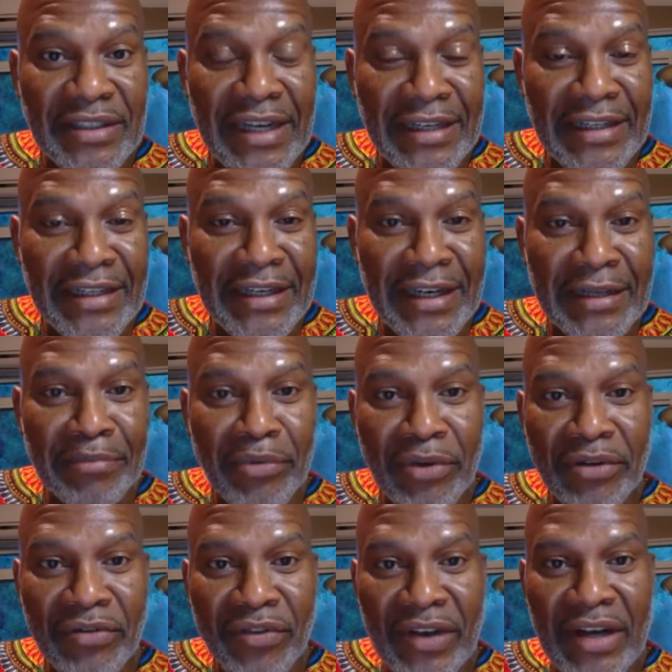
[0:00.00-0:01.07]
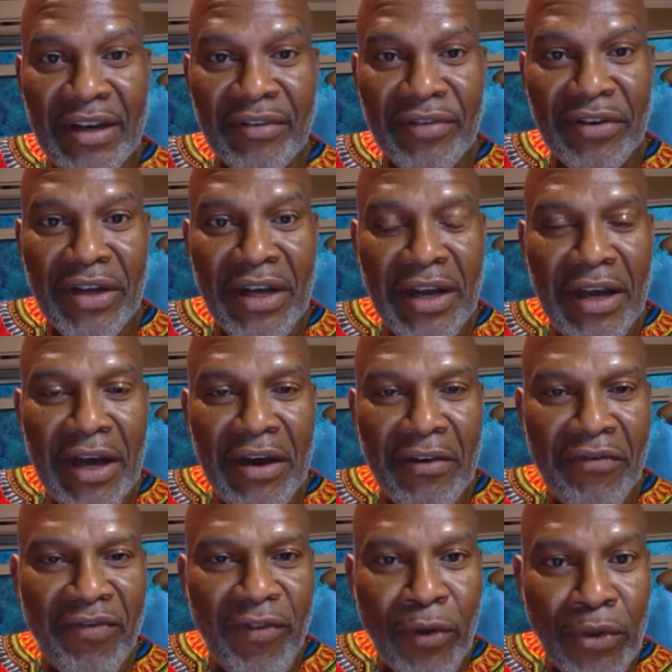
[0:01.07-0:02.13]
99.5, a
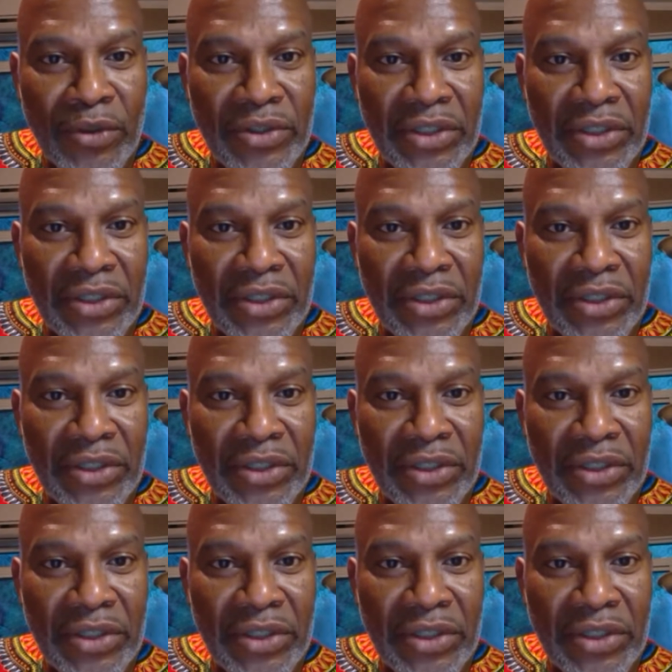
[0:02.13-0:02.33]
full